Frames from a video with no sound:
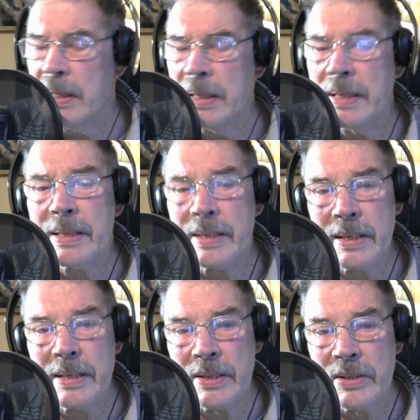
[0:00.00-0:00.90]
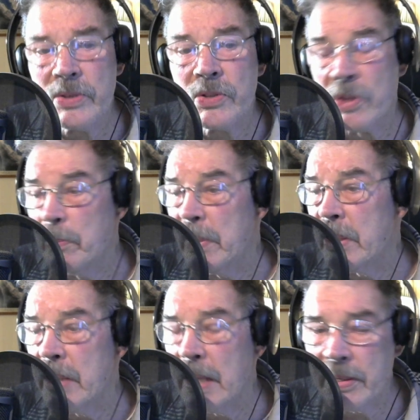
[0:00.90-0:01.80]
It is the
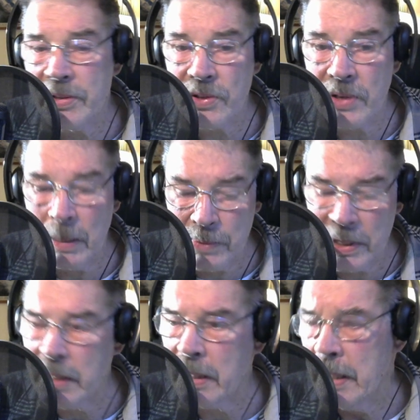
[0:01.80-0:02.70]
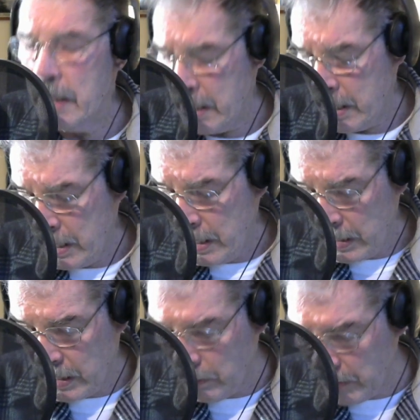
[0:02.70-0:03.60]
Midnight Skeptic
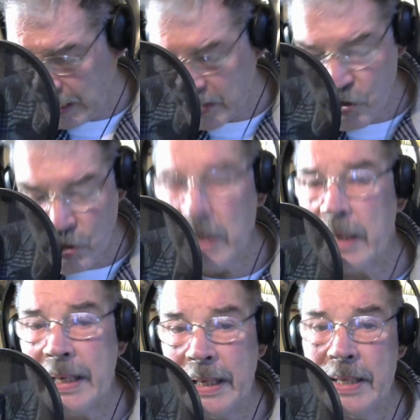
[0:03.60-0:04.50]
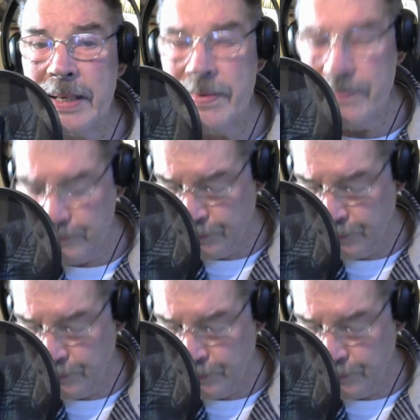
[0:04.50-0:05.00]
coming at you again.